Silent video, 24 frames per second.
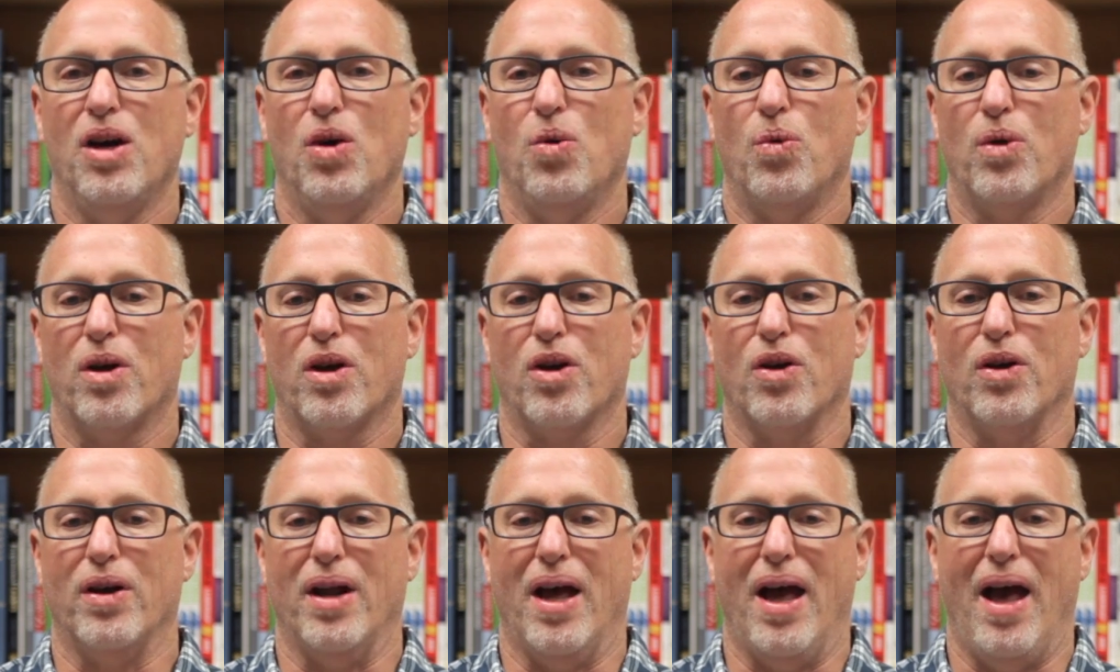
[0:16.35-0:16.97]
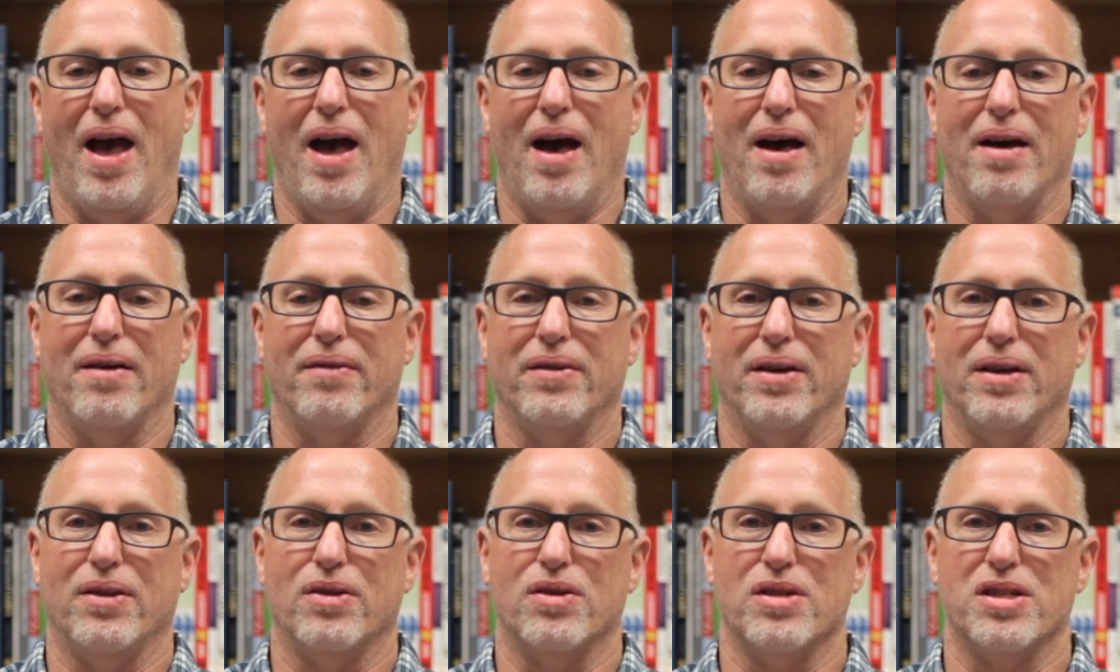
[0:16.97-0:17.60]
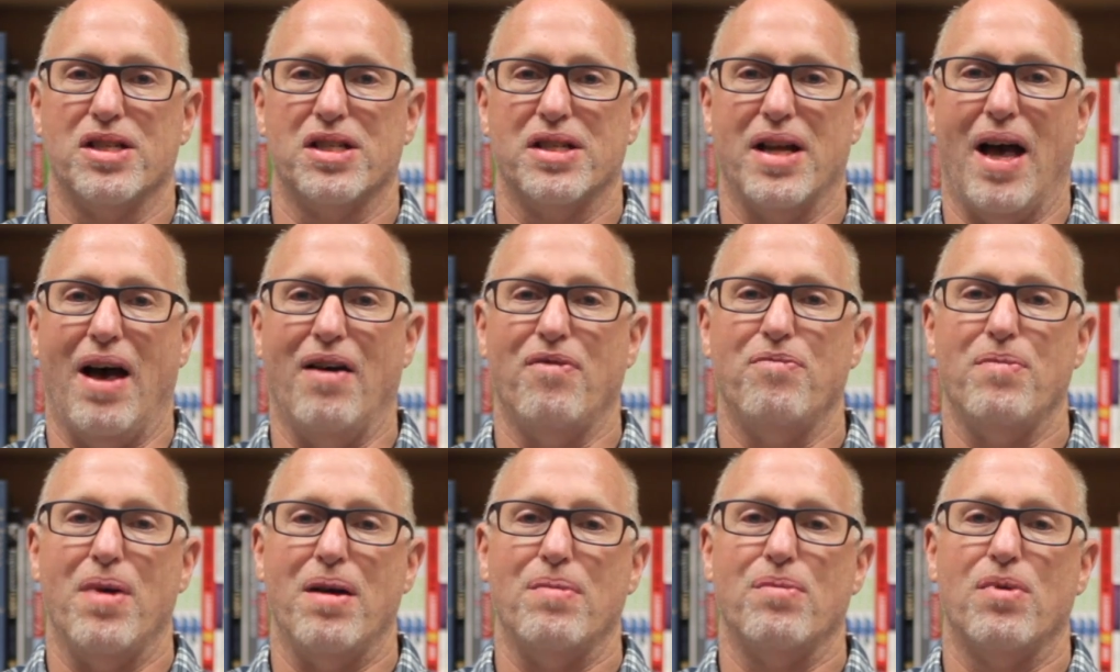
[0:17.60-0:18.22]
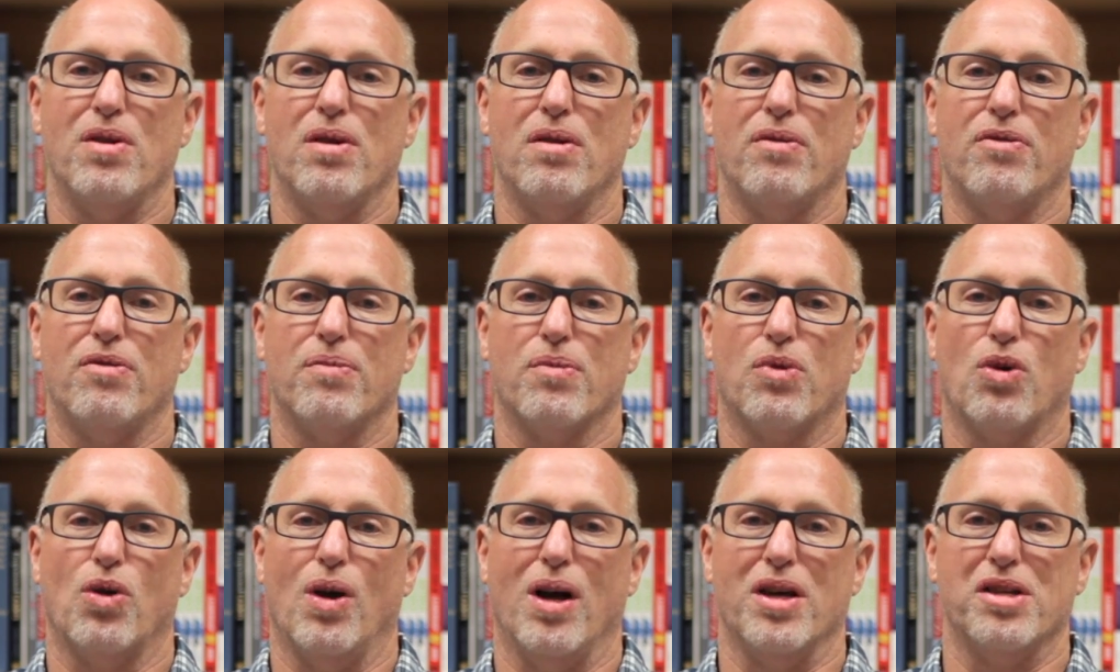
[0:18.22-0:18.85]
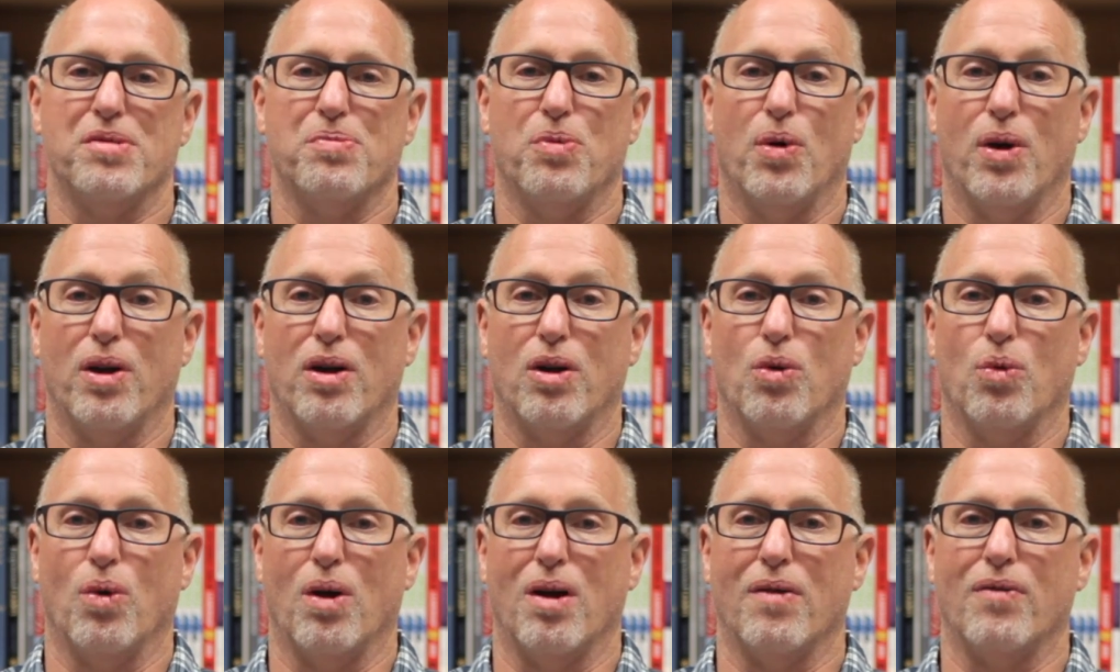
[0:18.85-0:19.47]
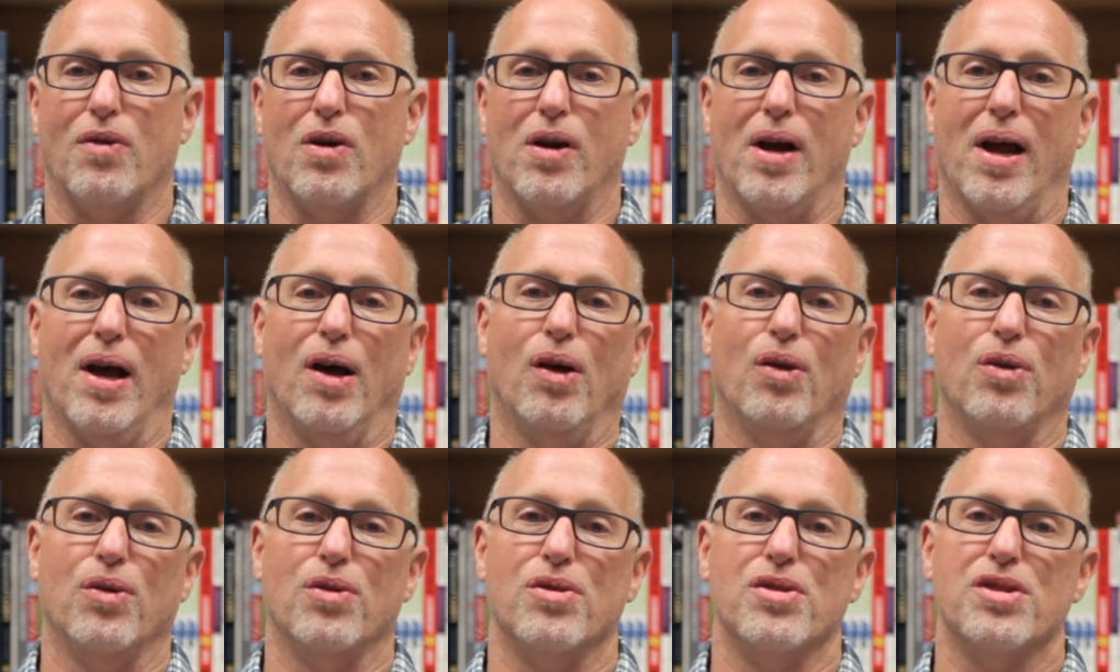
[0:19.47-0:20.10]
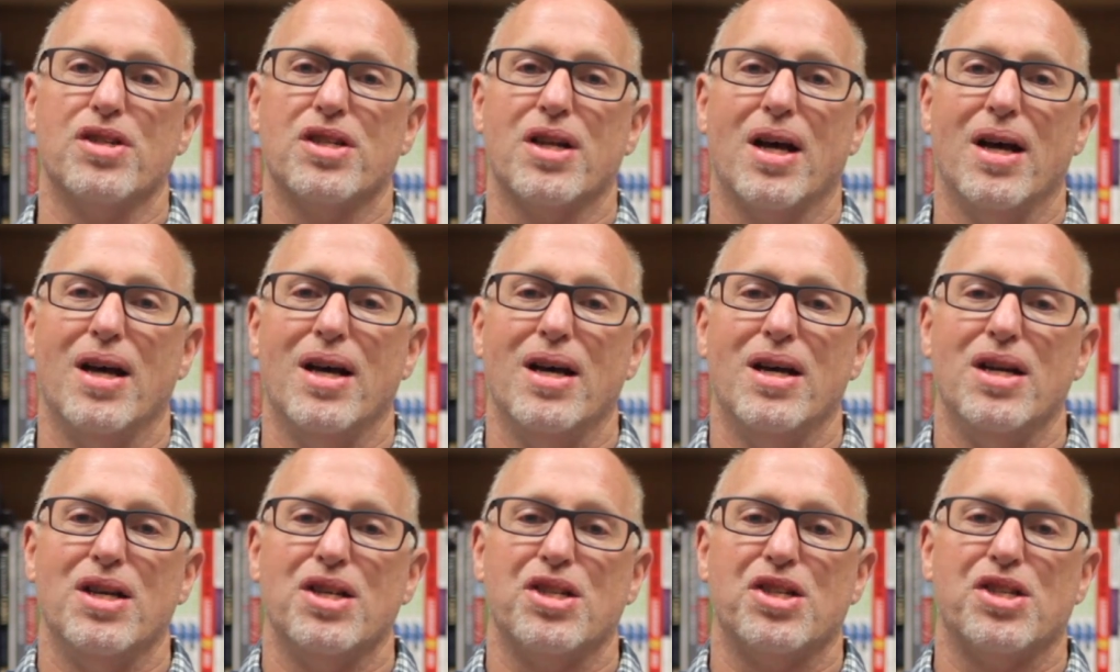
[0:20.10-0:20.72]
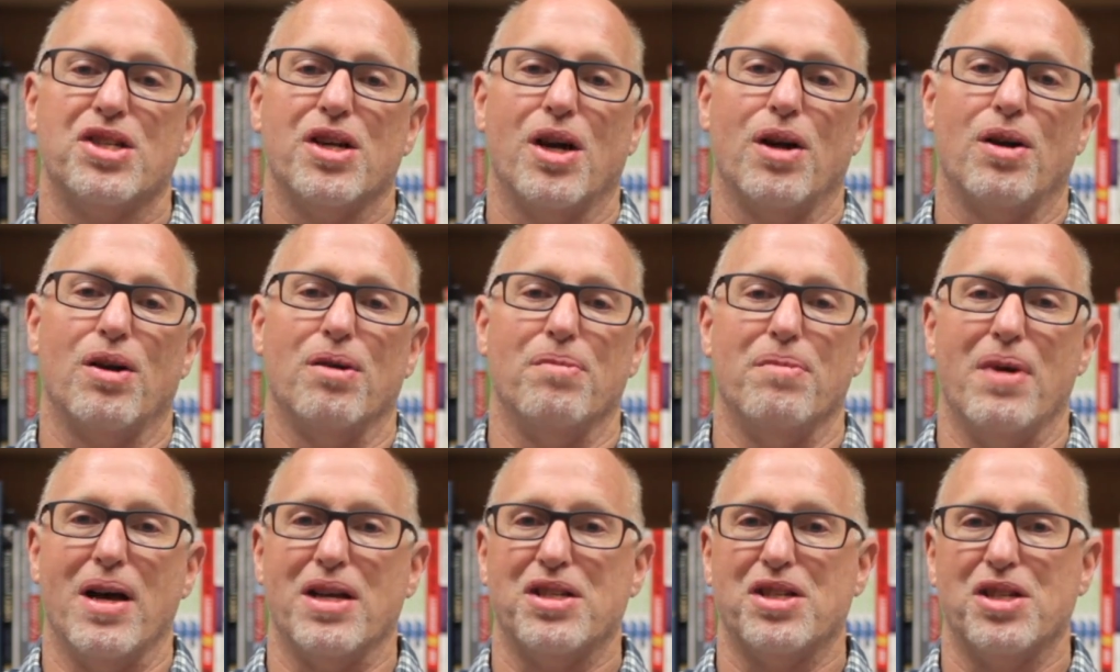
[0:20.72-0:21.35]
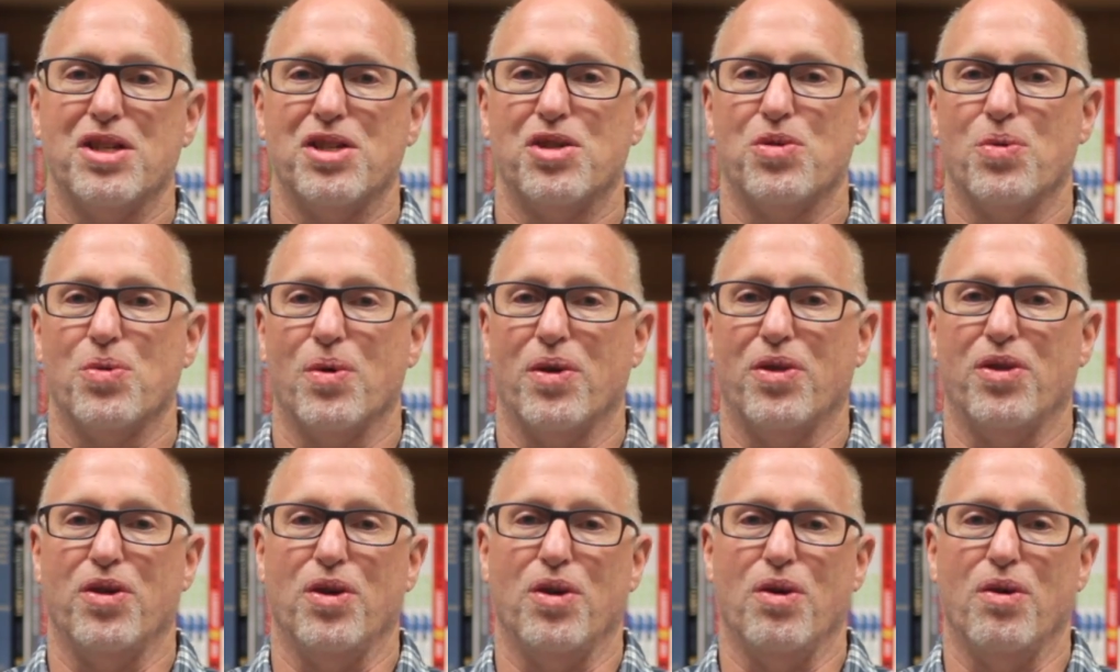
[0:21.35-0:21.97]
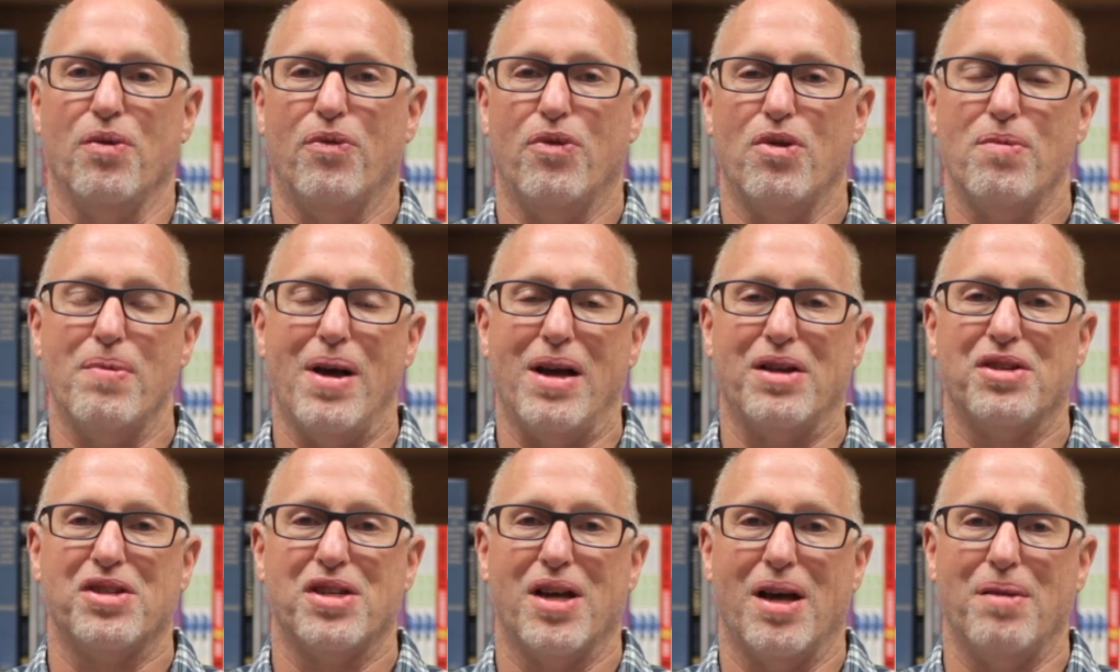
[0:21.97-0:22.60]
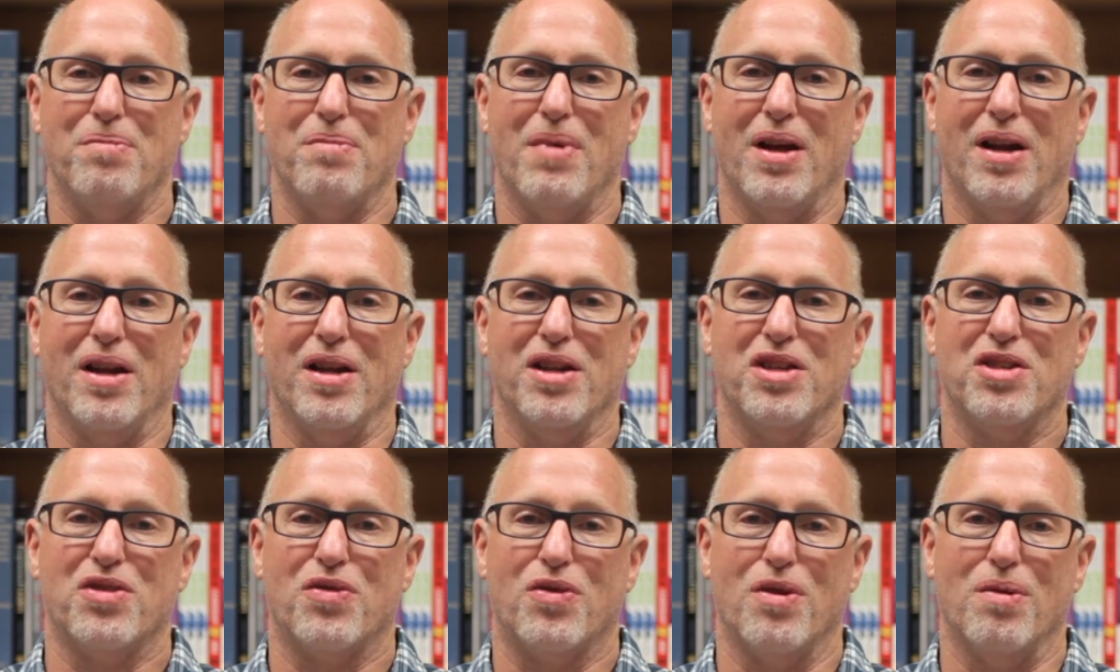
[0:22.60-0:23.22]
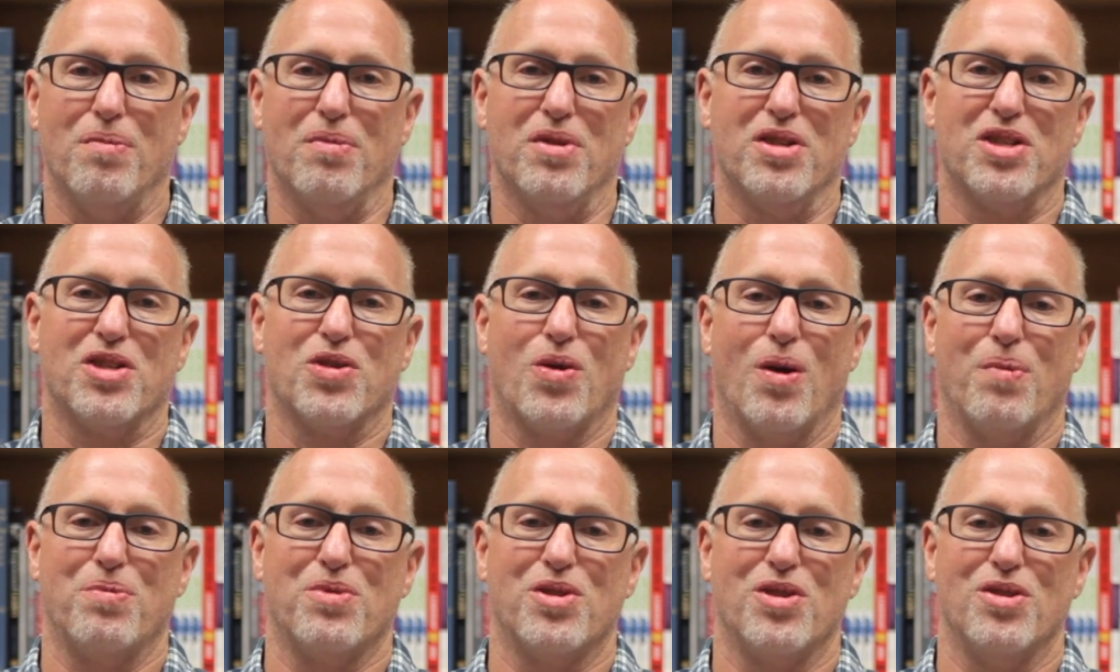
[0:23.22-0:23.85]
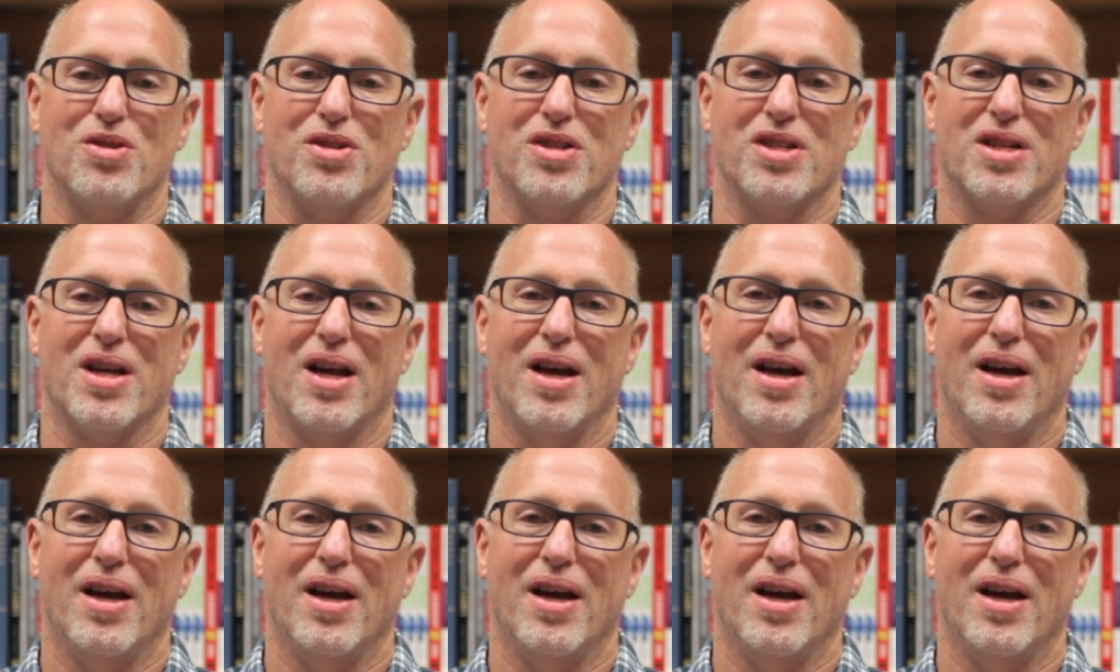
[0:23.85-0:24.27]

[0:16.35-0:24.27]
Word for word: we're going to have either a staff member from Crosspointe or one of our elders share a message with you for about 10 minutes from the scriptures